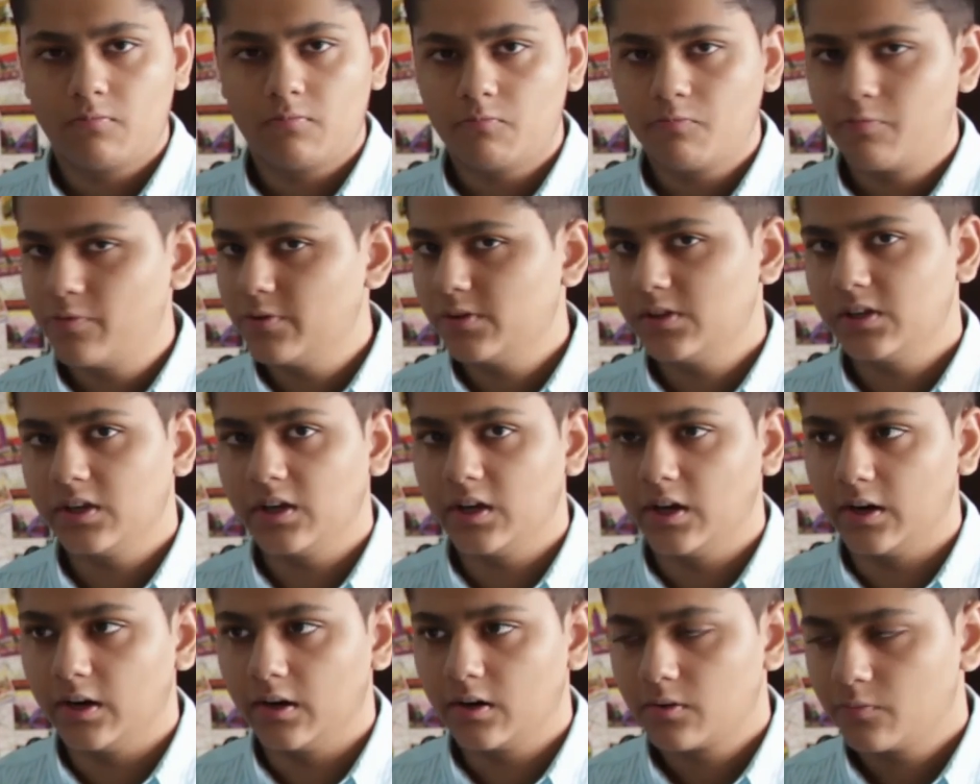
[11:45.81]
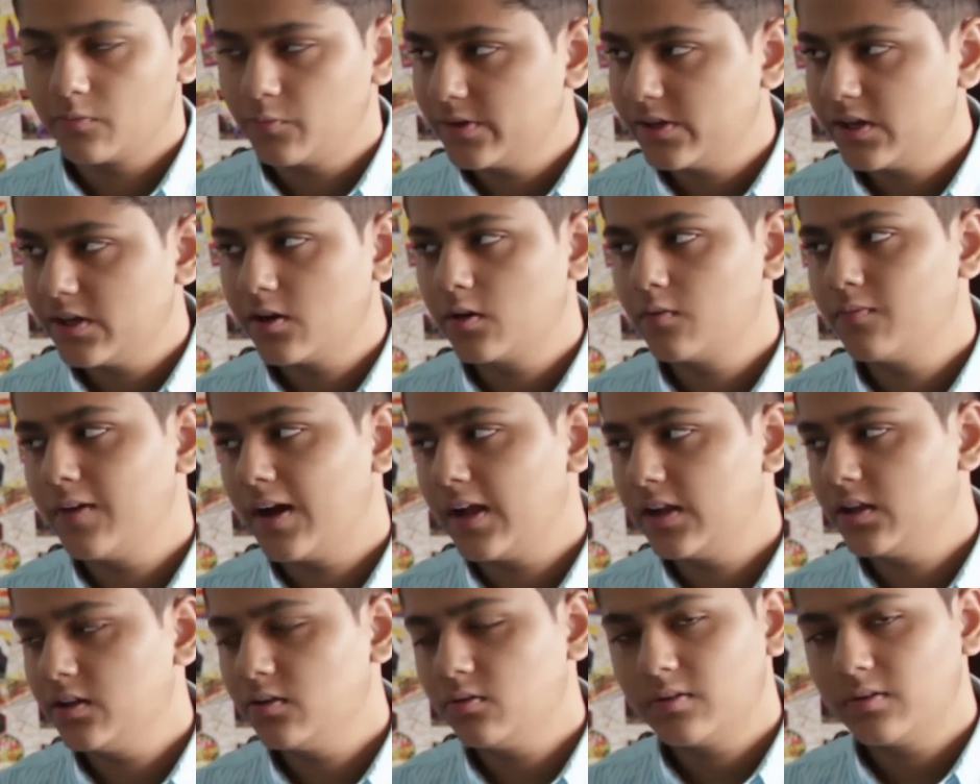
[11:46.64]
Really good, really good
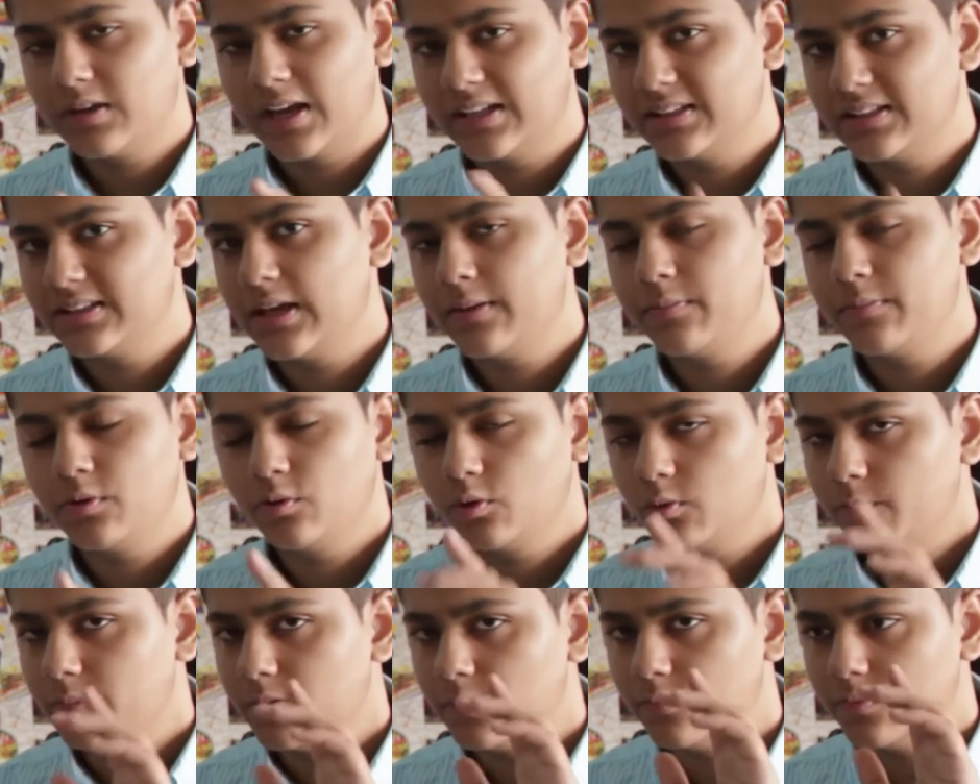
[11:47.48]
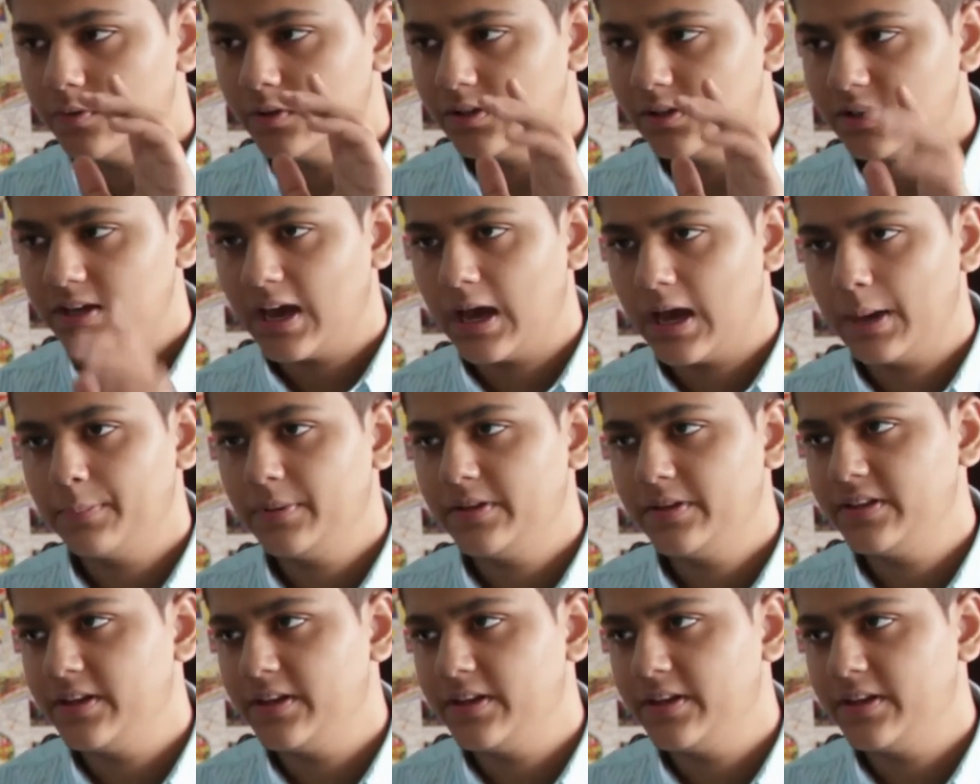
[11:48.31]
value. Get them, you'll be really happy.